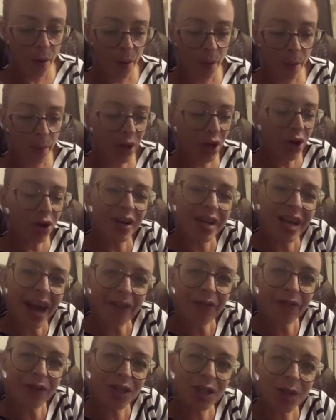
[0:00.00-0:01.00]
But you're
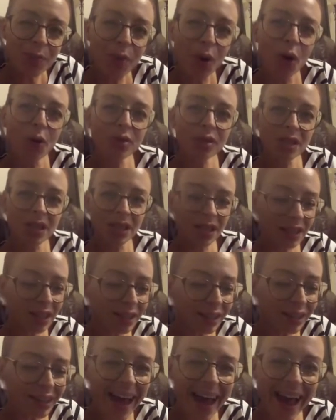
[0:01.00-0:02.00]
never supposed to
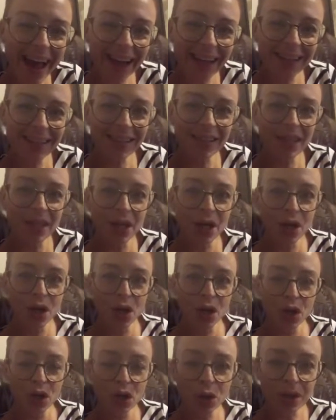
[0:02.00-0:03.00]
neglect
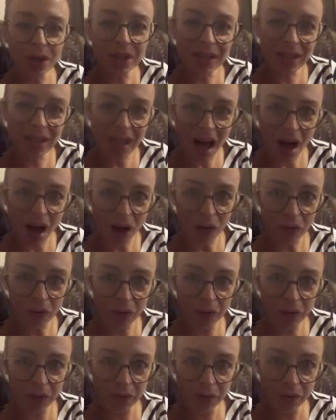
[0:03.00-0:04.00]

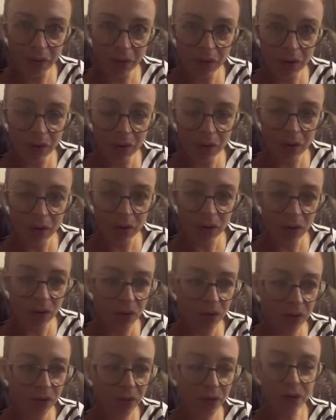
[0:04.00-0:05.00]
yourself
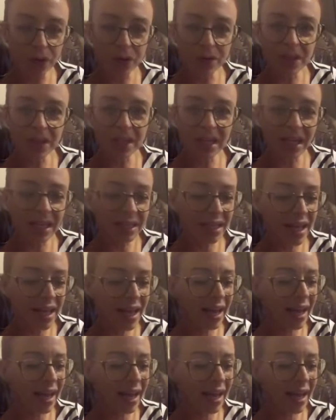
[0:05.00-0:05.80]
for those things.